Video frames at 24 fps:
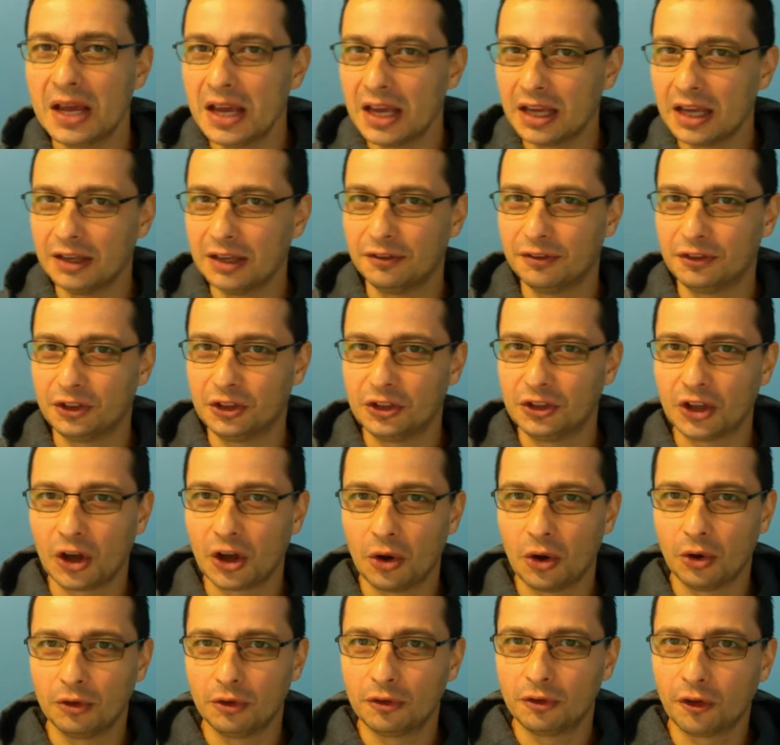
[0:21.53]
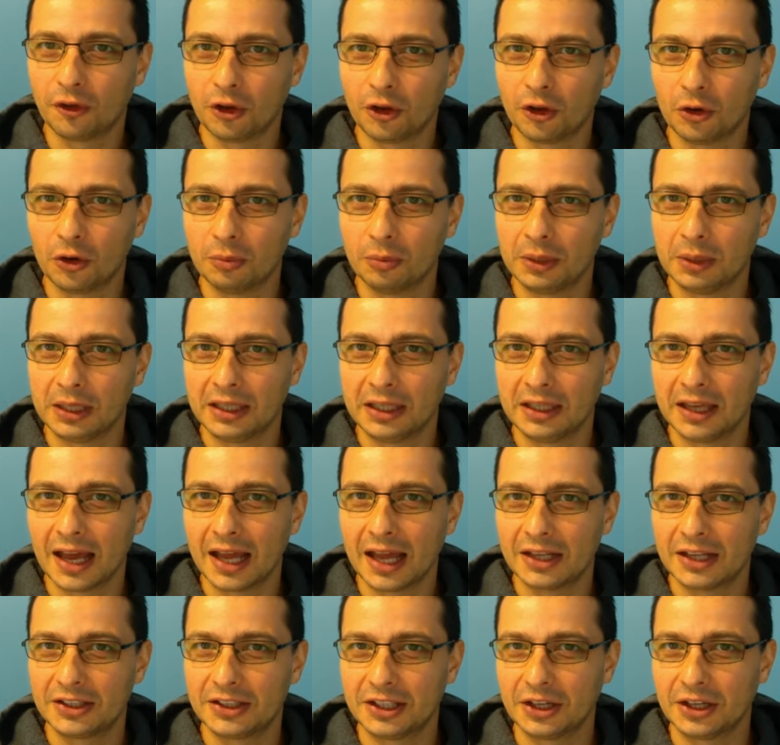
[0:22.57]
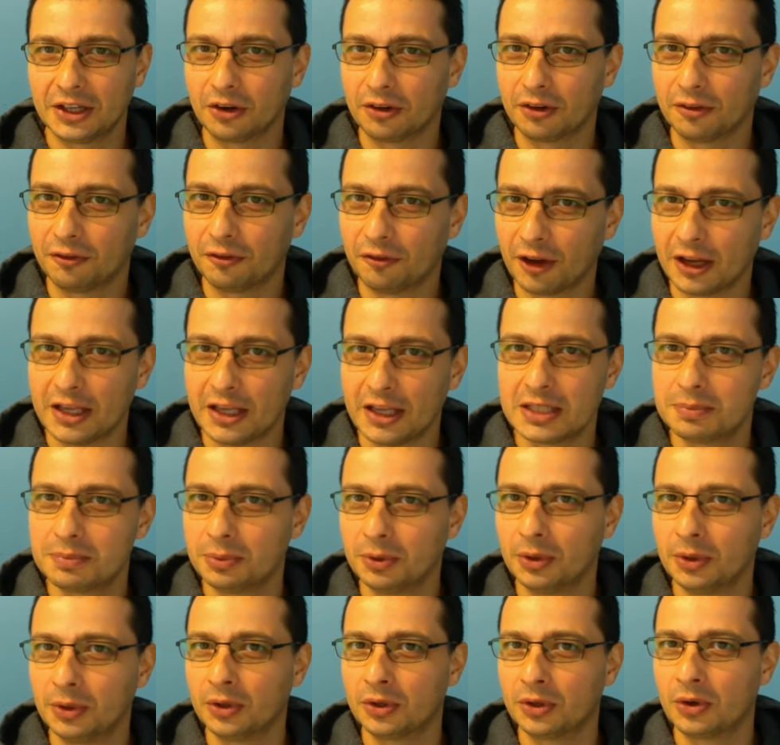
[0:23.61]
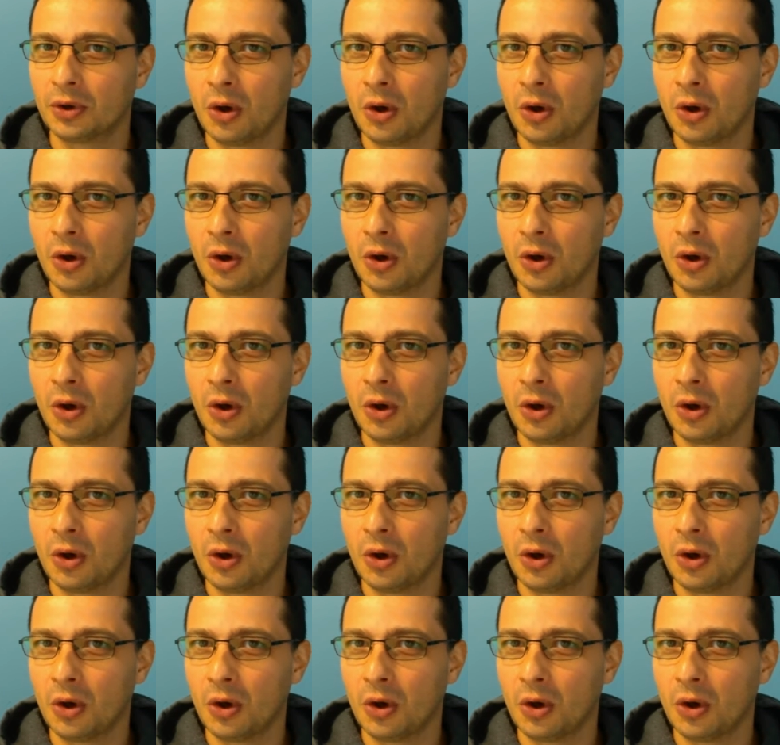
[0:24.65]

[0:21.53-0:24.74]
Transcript: If you don't follow me yet here on Facebook,